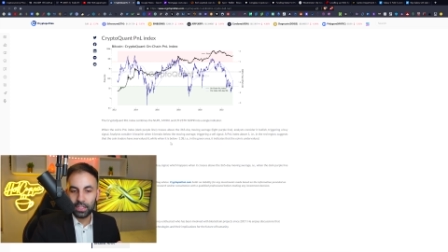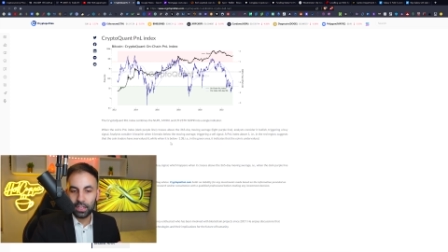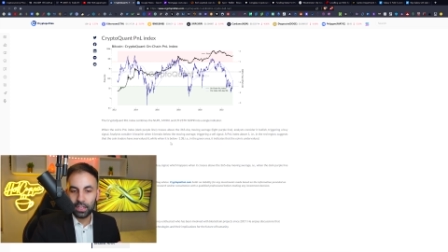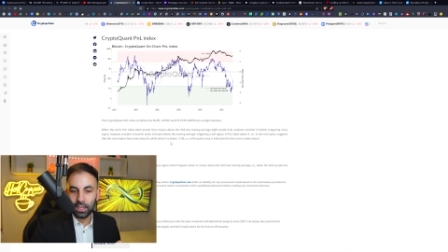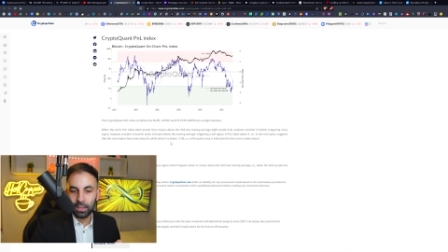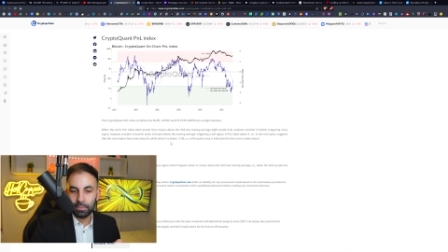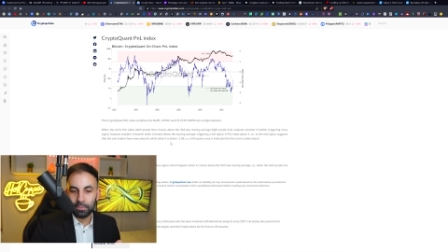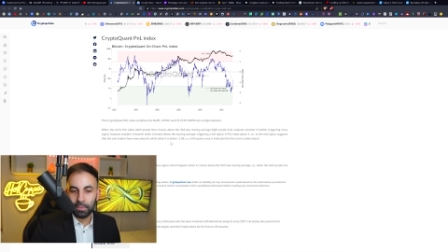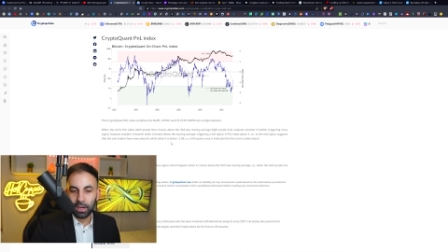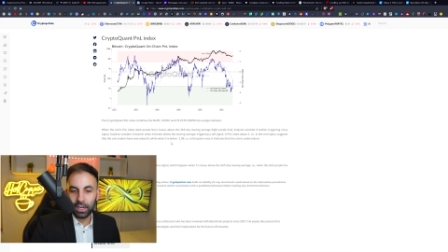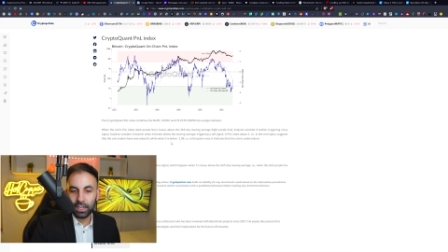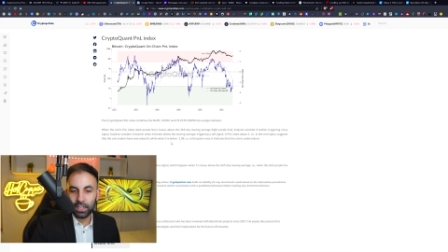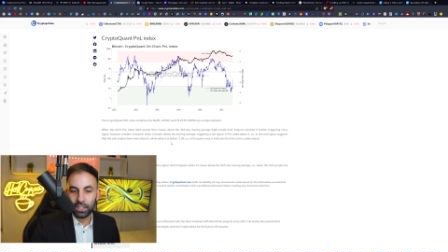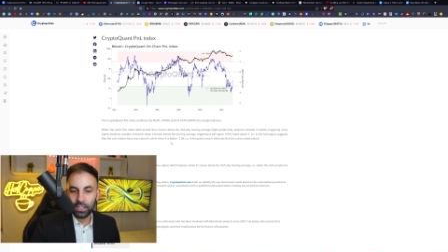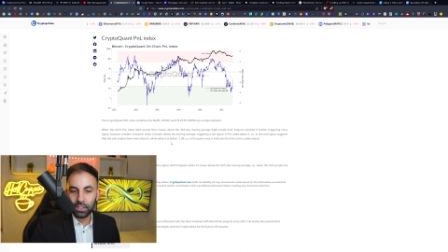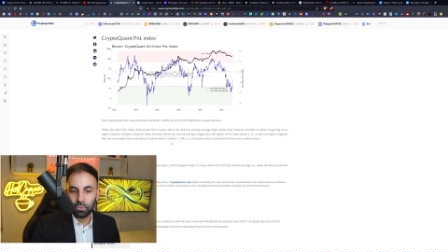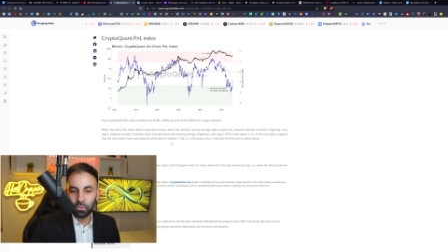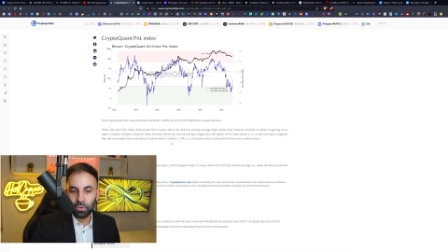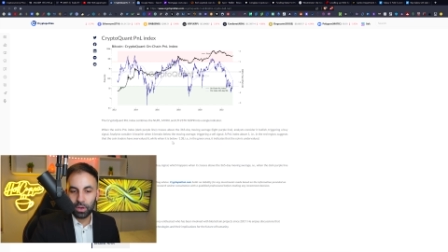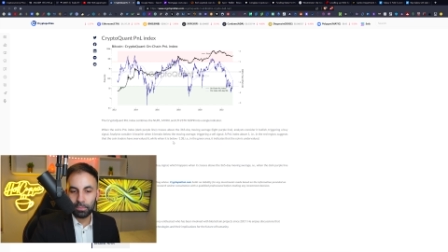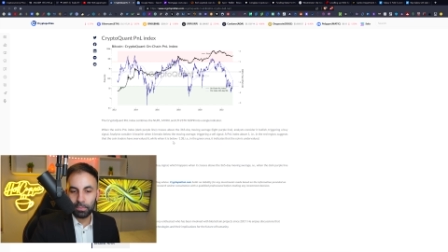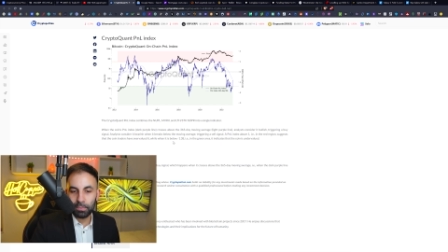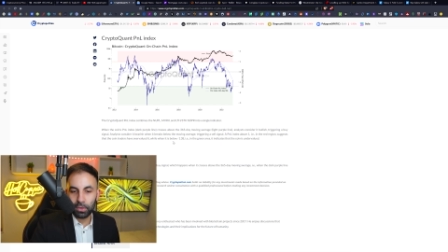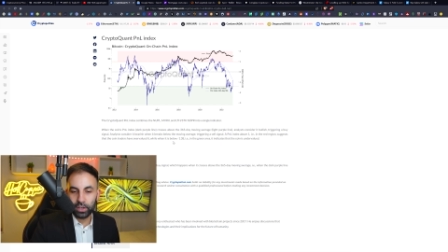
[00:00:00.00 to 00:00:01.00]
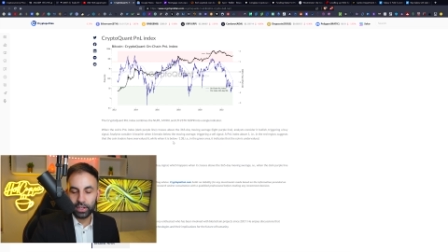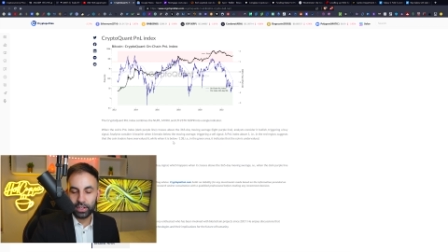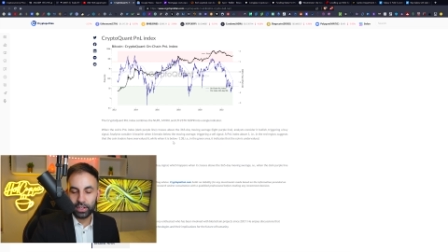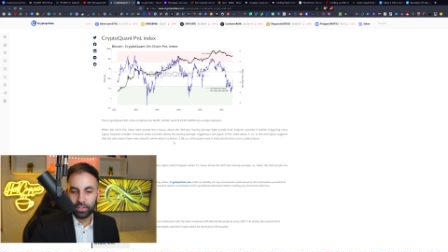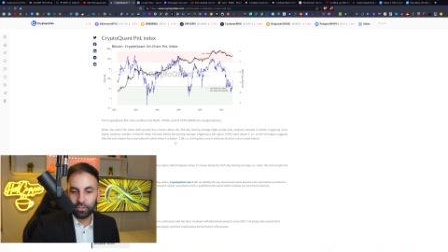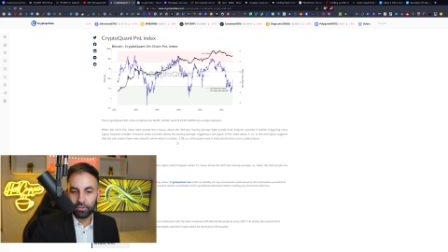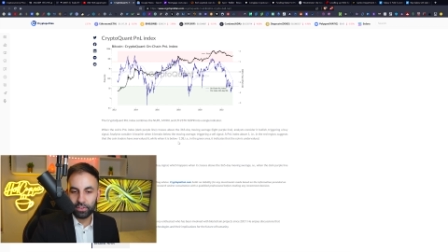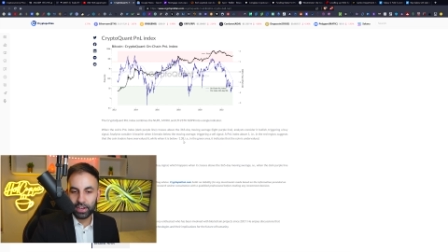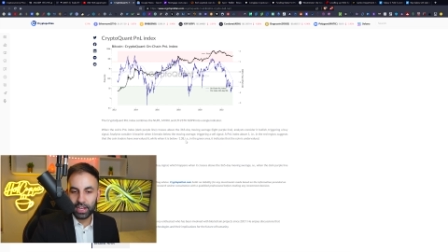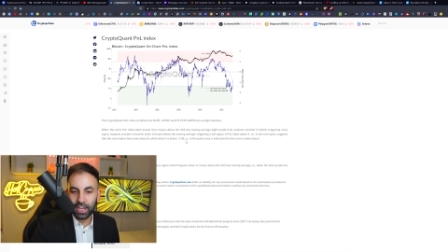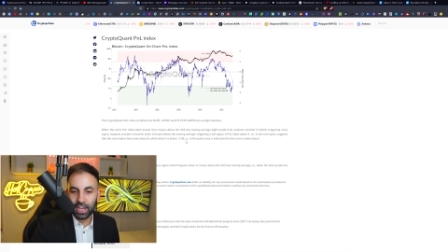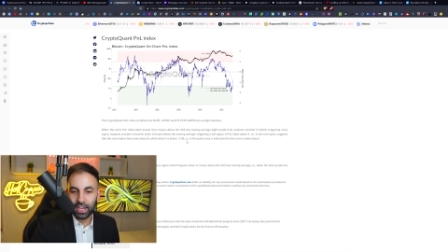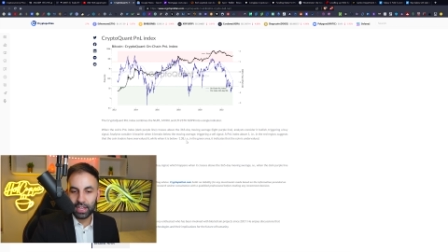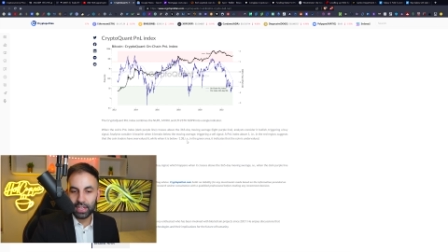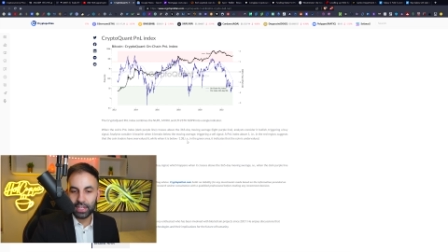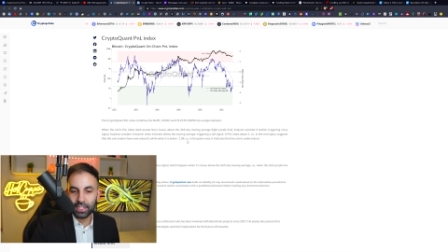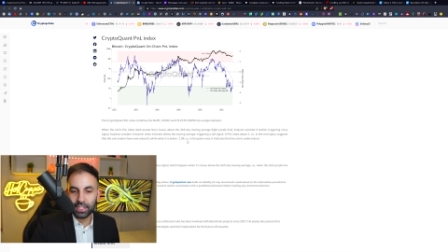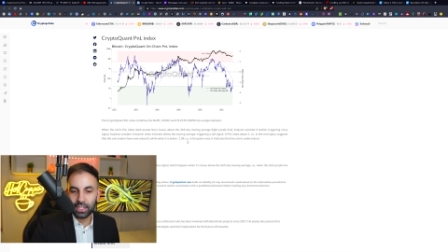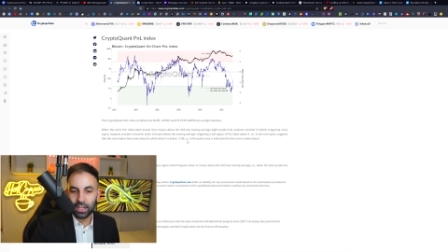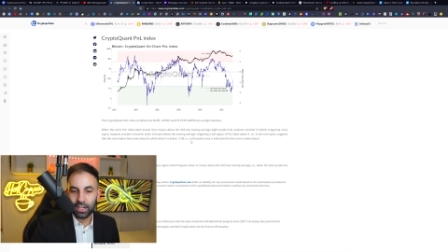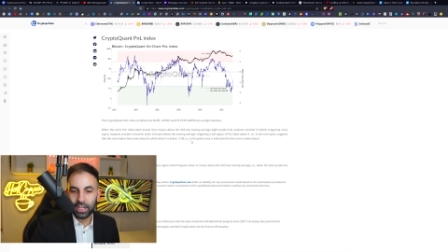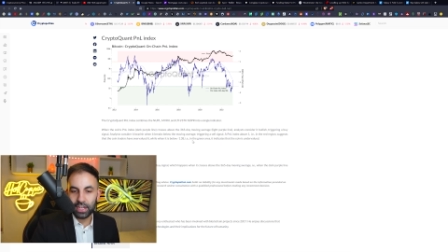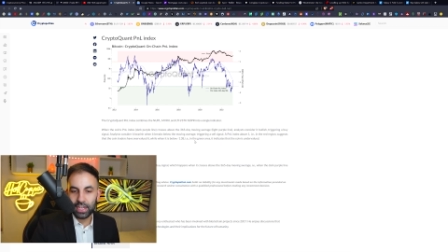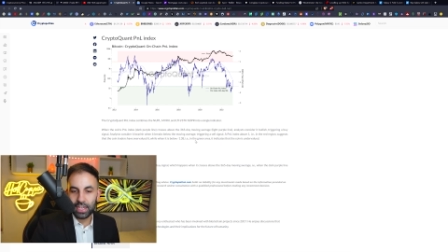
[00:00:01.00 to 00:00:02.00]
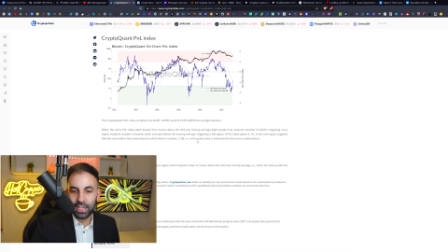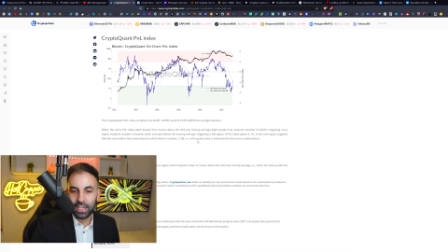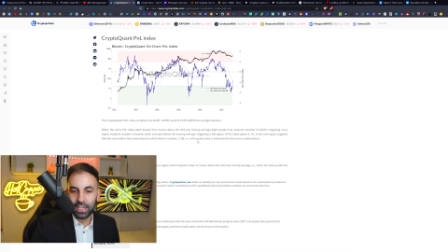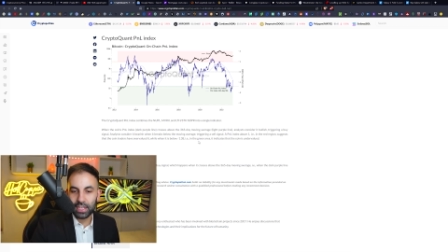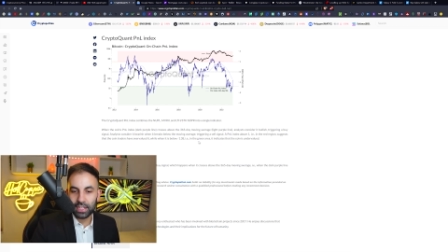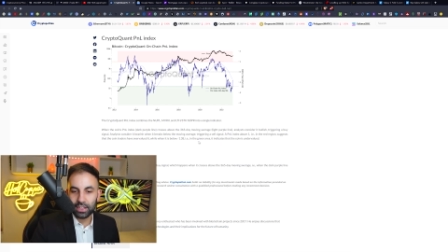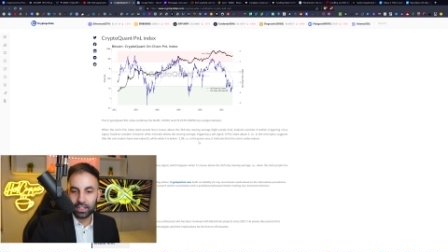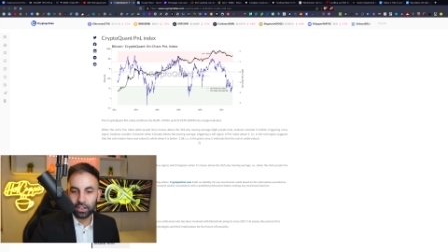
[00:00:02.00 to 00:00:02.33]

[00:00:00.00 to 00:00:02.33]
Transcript: -1.38, i.e.